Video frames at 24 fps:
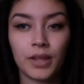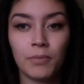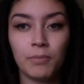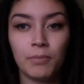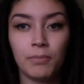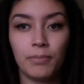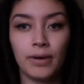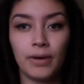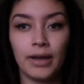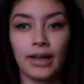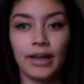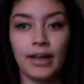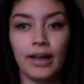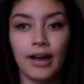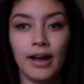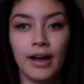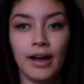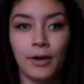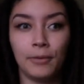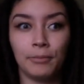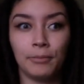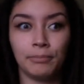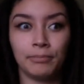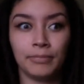But
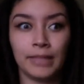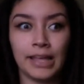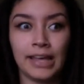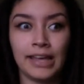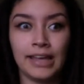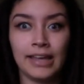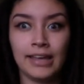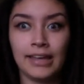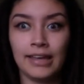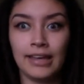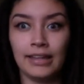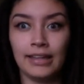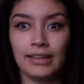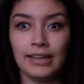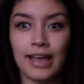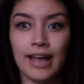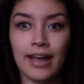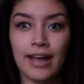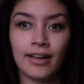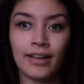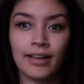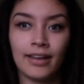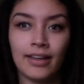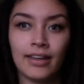
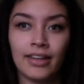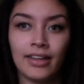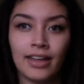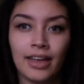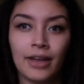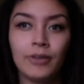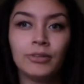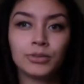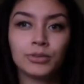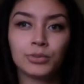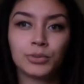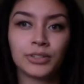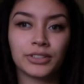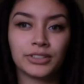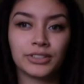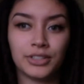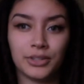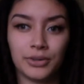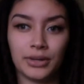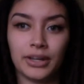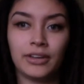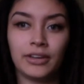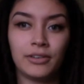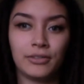yeah, it was worth
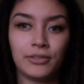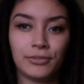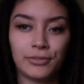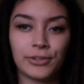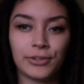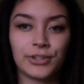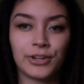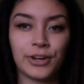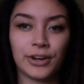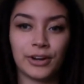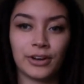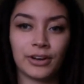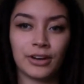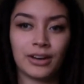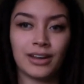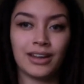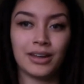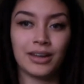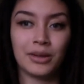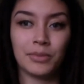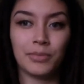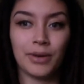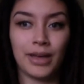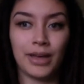doing for sure.
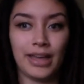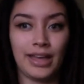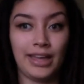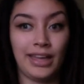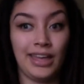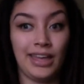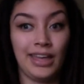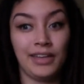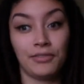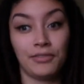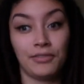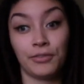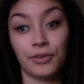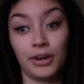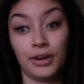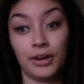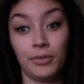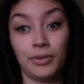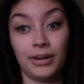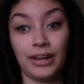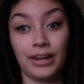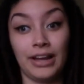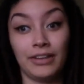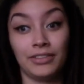But for
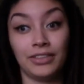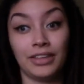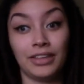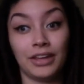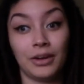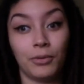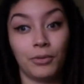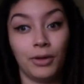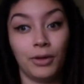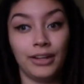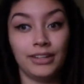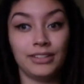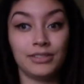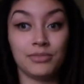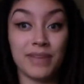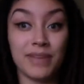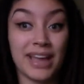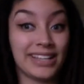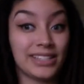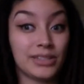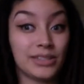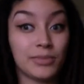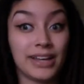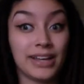anybody out there wanting to
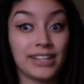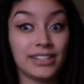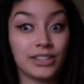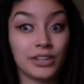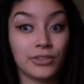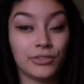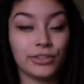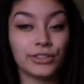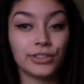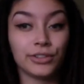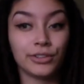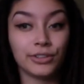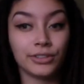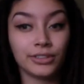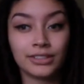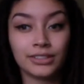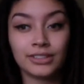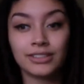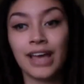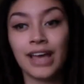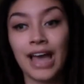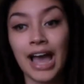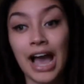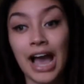maximize their
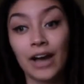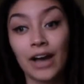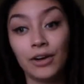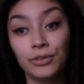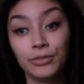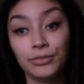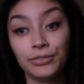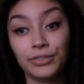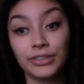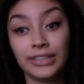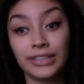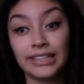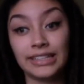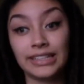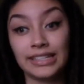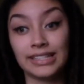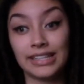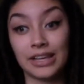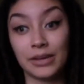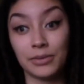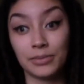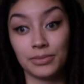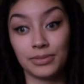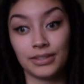results, hopefully this
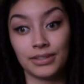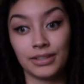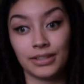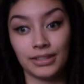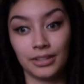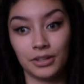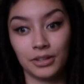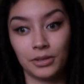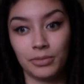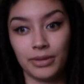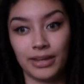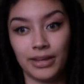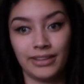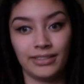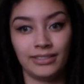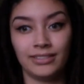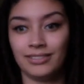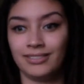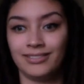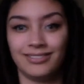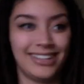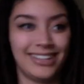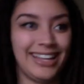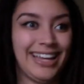helps a little bit.
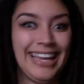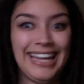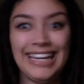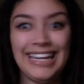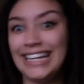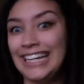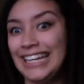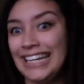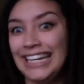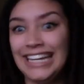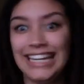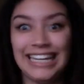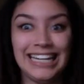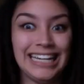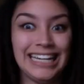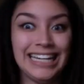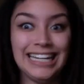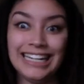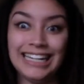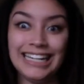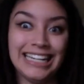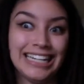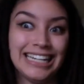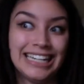Heat.
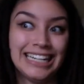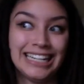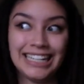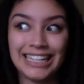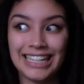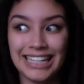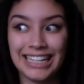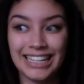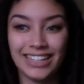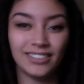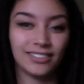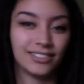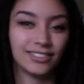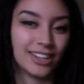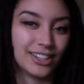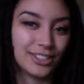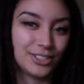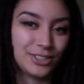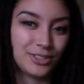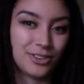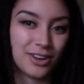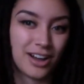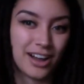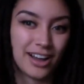Not
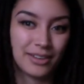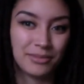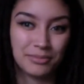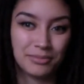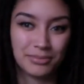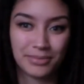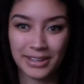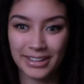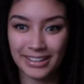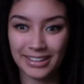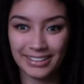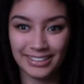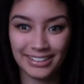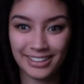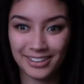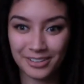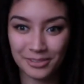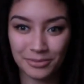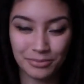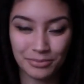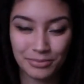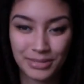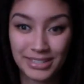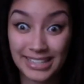too hot, but
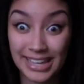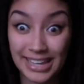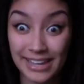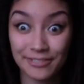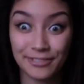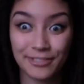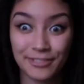be safe.